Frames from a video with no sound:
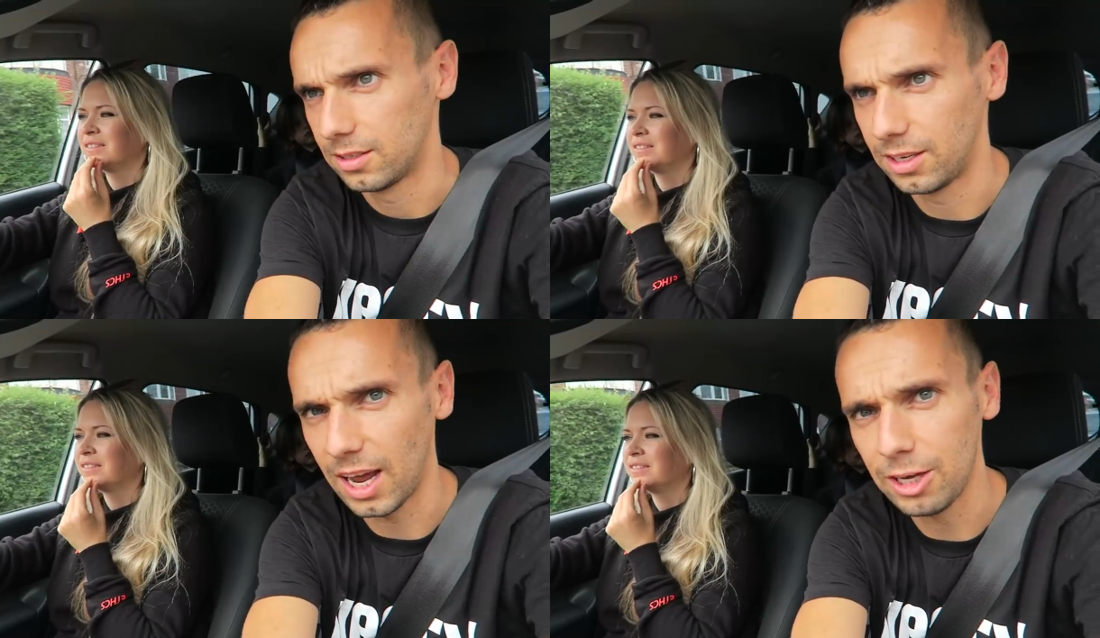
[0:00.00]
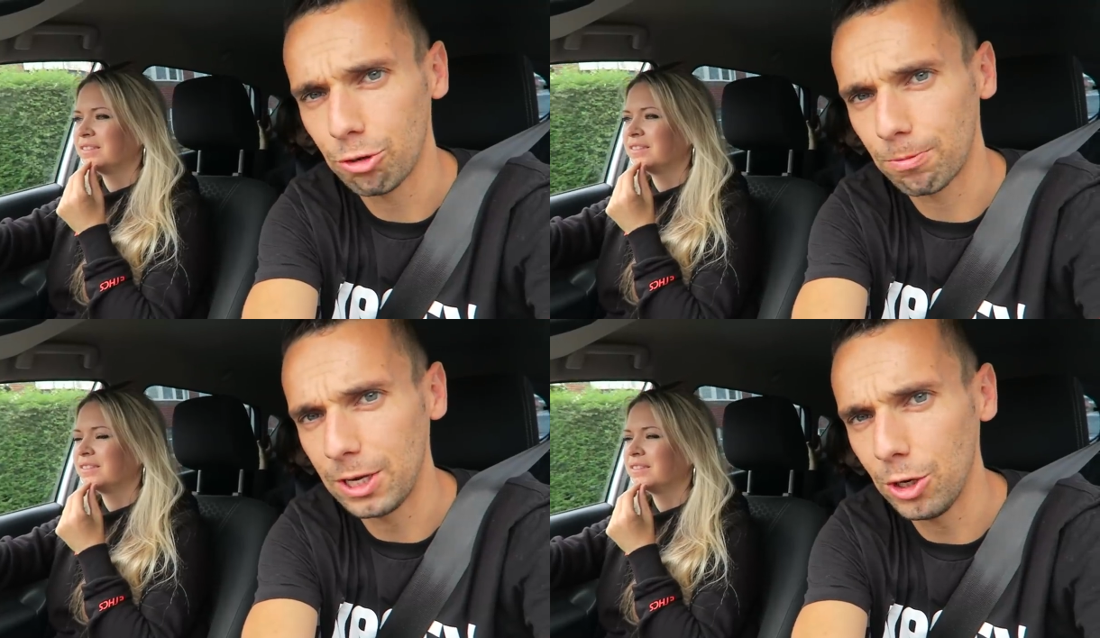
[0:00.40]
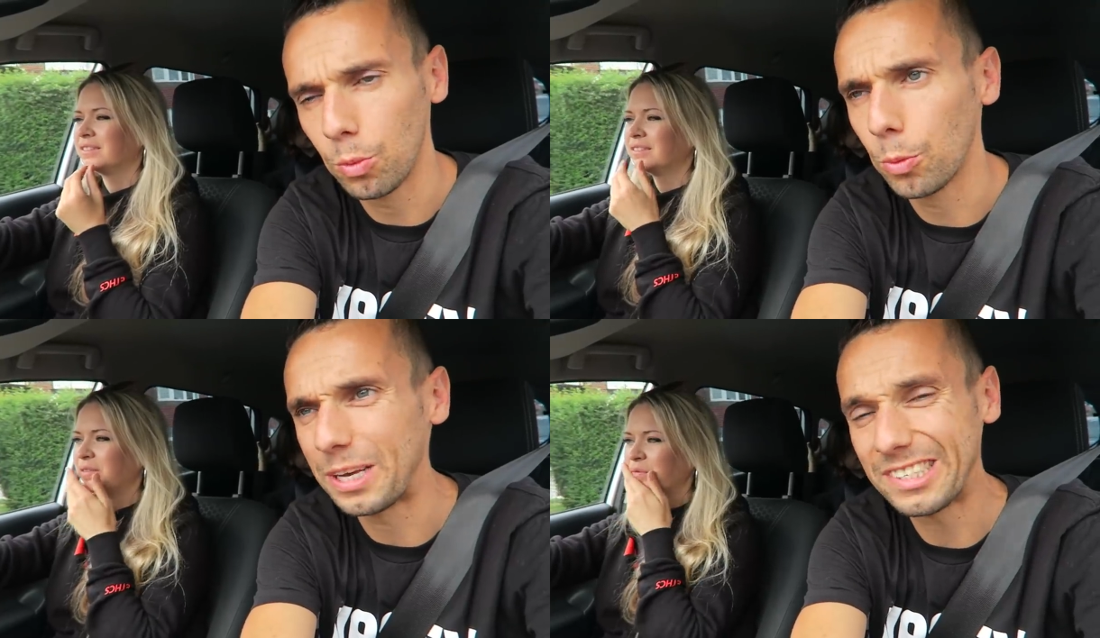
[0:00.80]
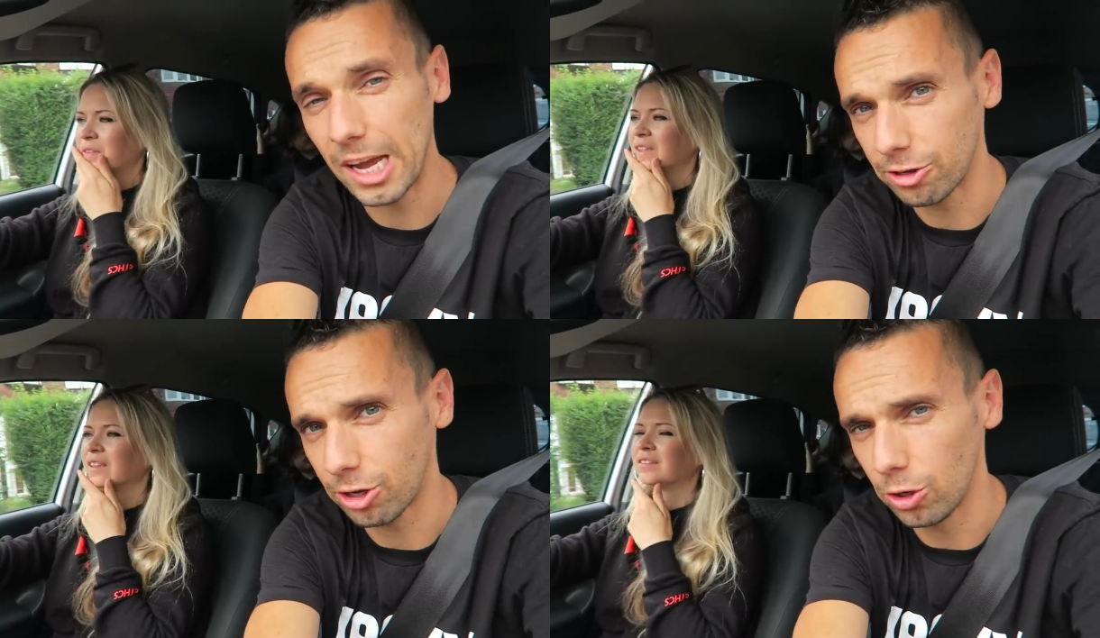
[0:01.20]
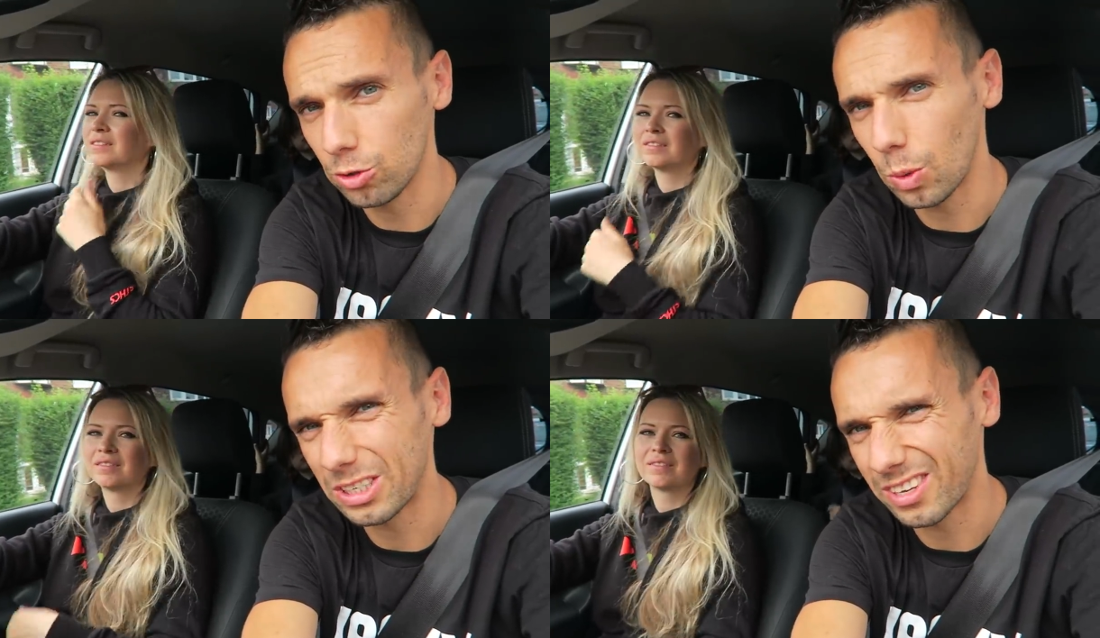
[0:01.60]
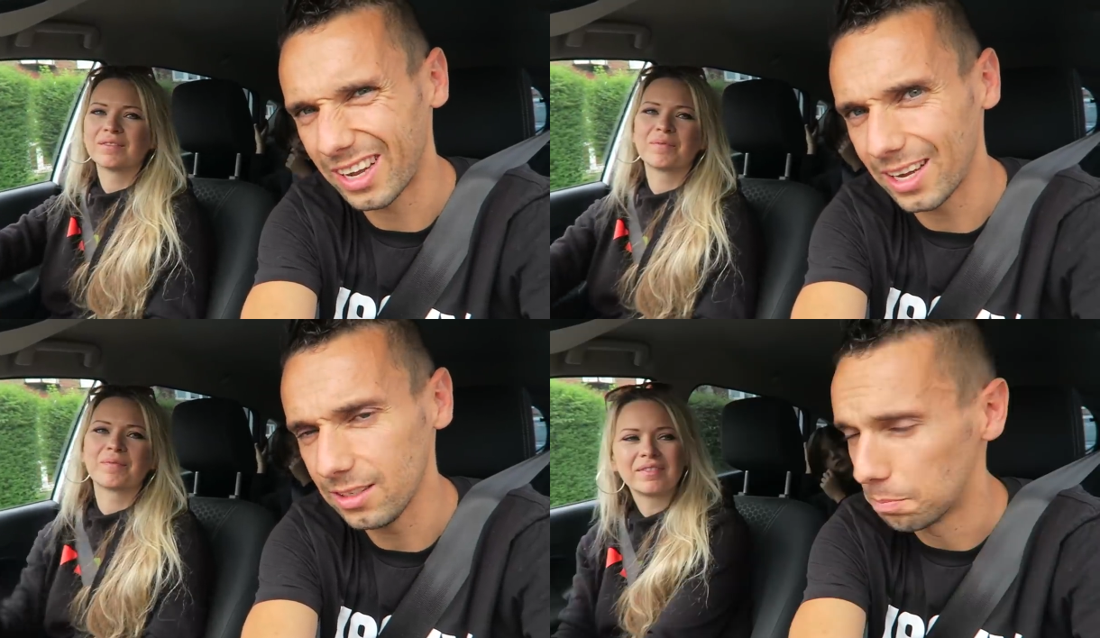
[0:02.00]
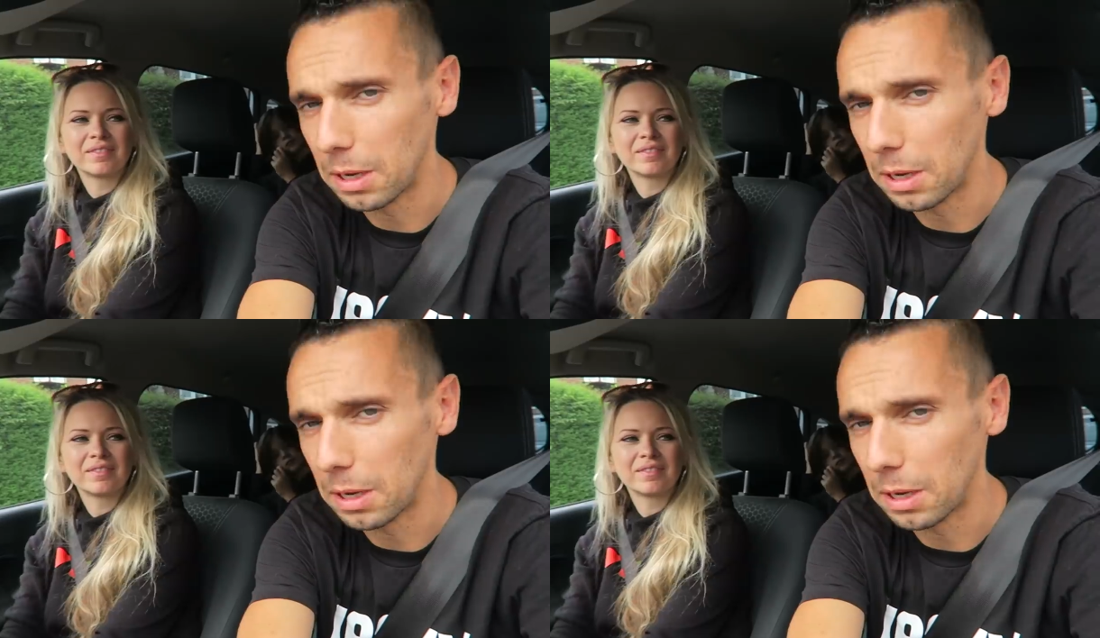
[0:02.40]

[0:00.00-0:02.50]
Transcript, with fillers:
Speaker 1: Today's arena will be Tesco's once again.